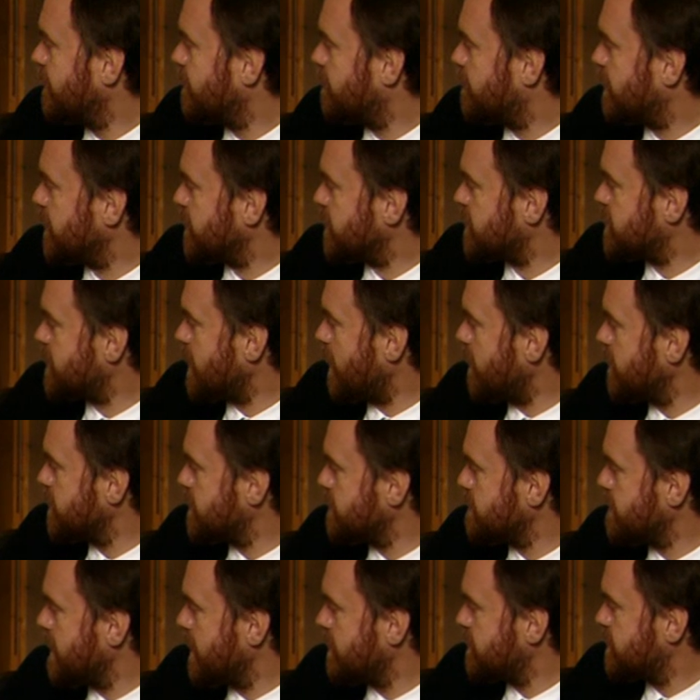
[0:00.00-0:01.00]
but the turrets
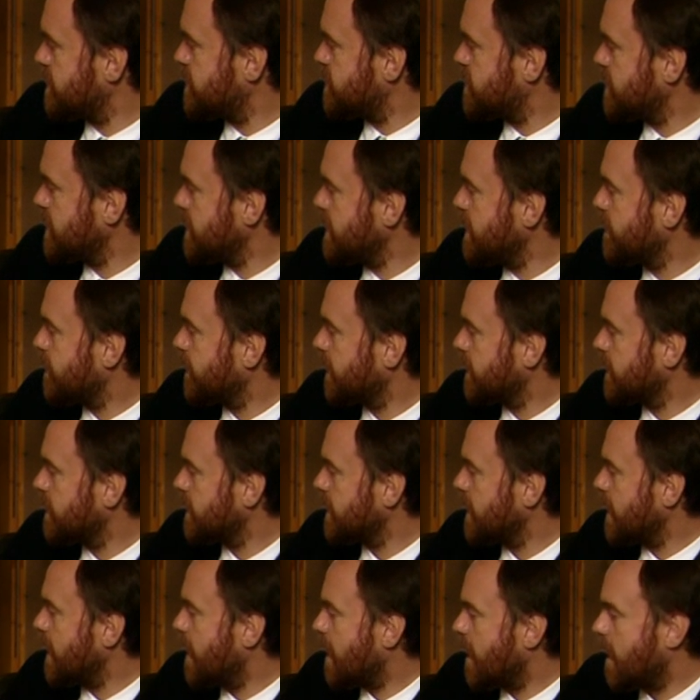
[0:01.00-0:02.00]
are mounted
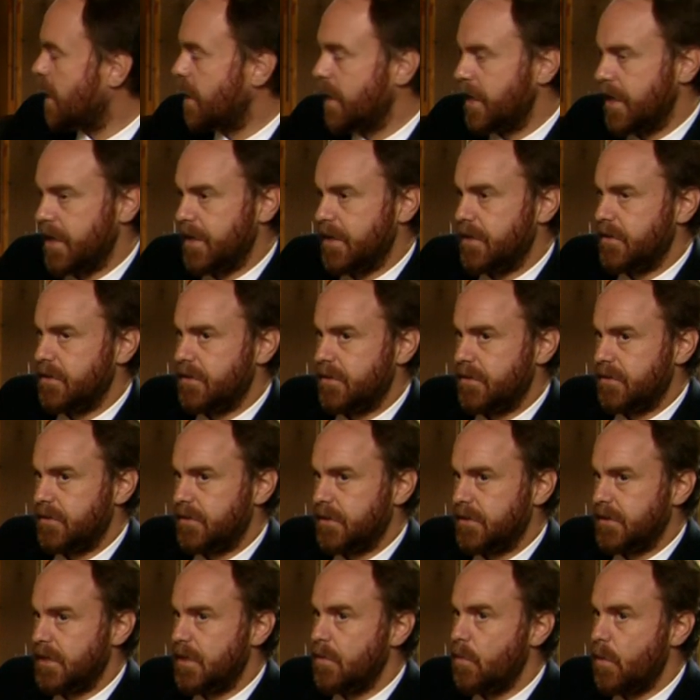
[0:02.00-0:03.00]
significantly higher
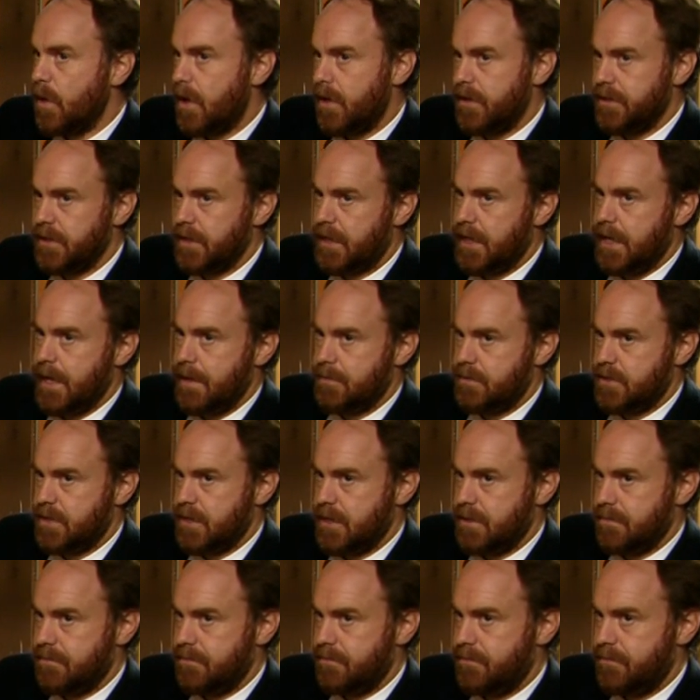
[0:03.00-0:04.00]
than they were in the
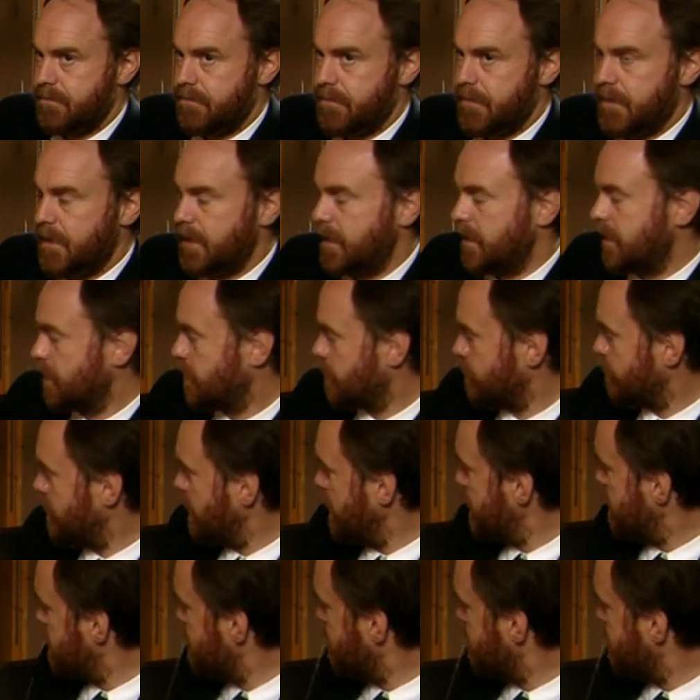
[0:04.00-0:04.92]
Captain. Reed